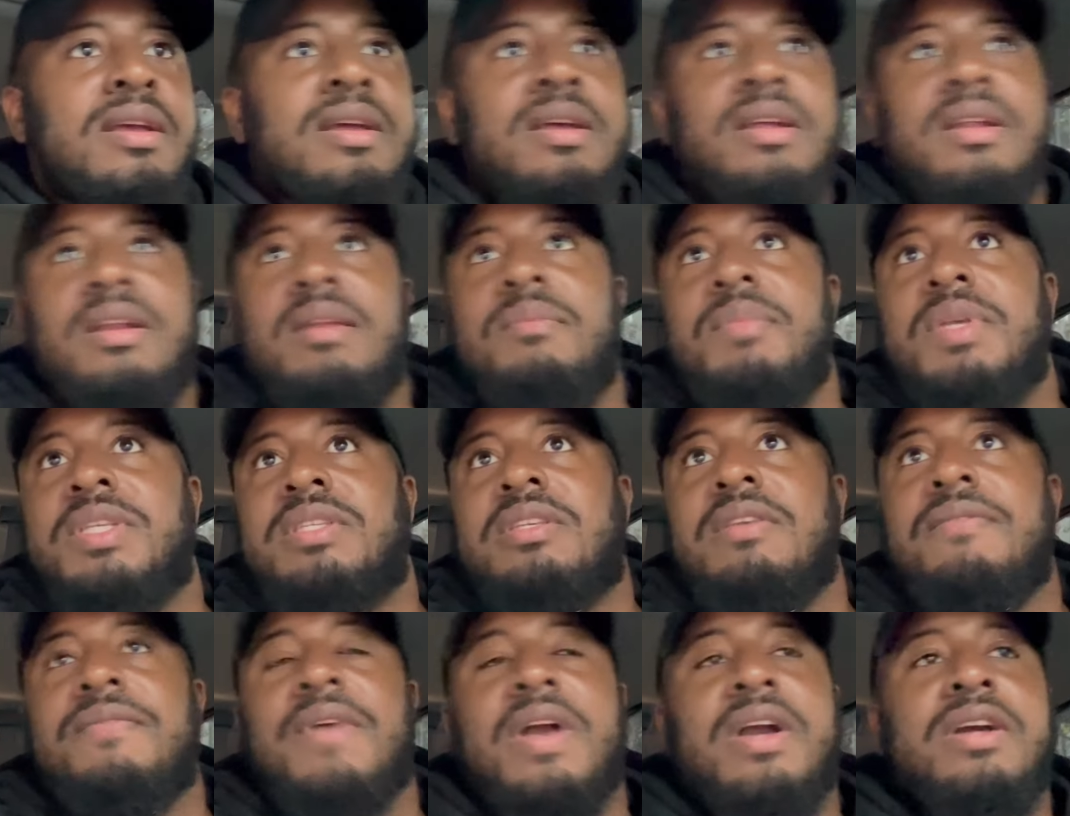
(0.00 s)
Let me
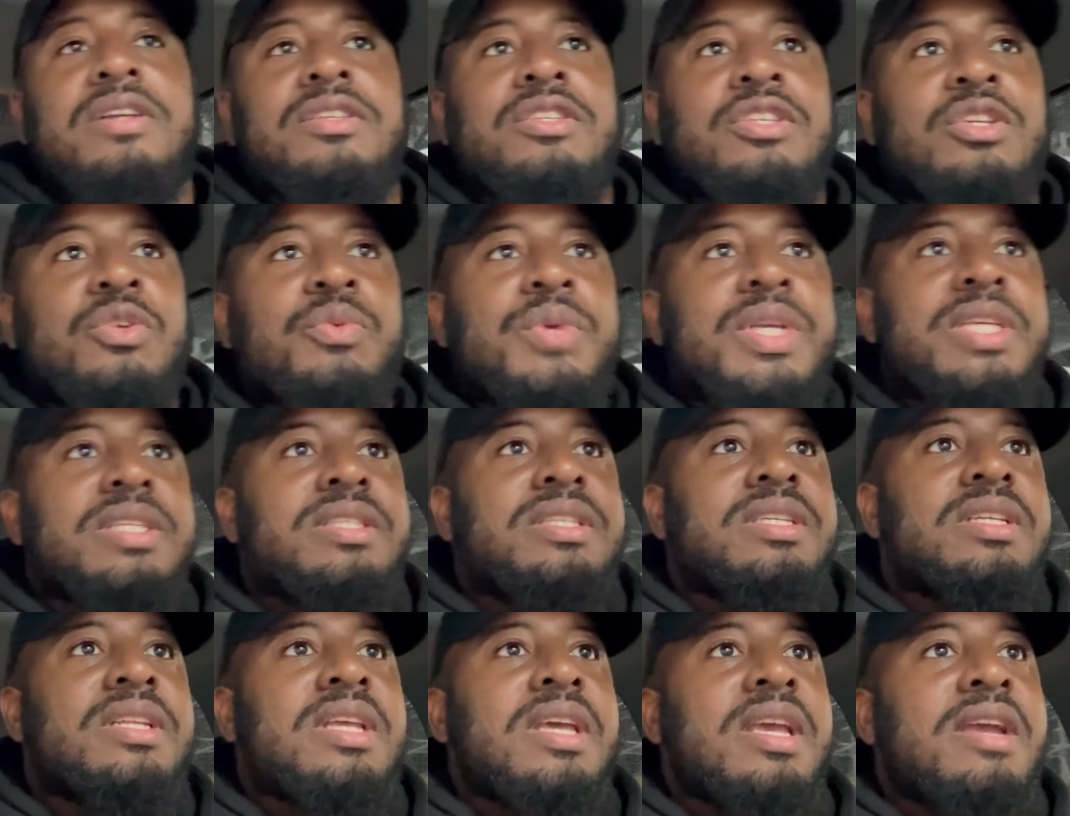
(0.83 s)
see if I could
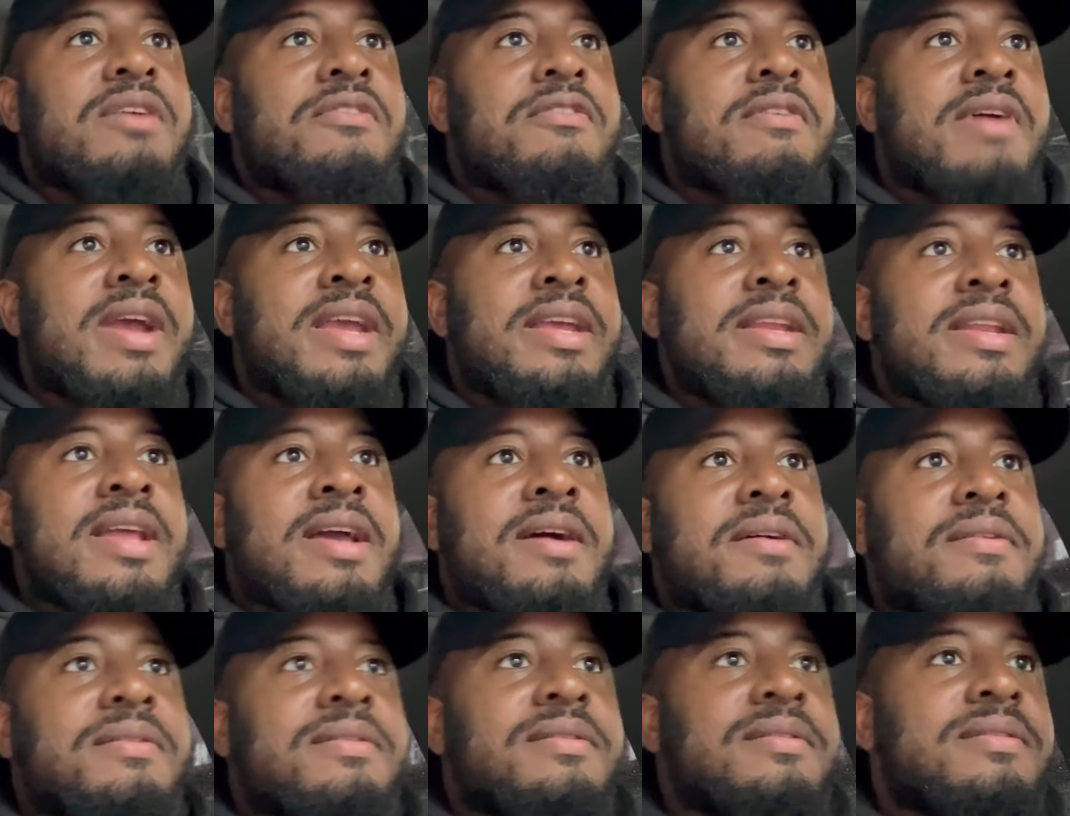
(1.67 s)
squeeze in here right
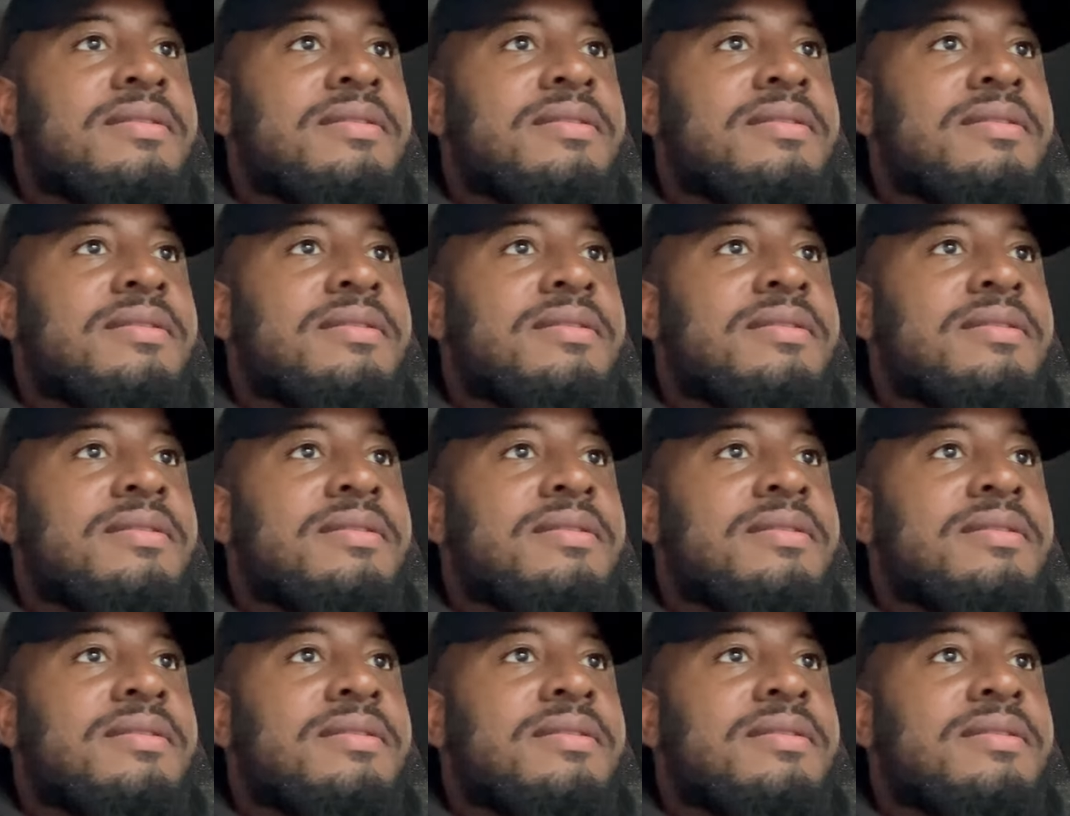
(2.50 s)
now.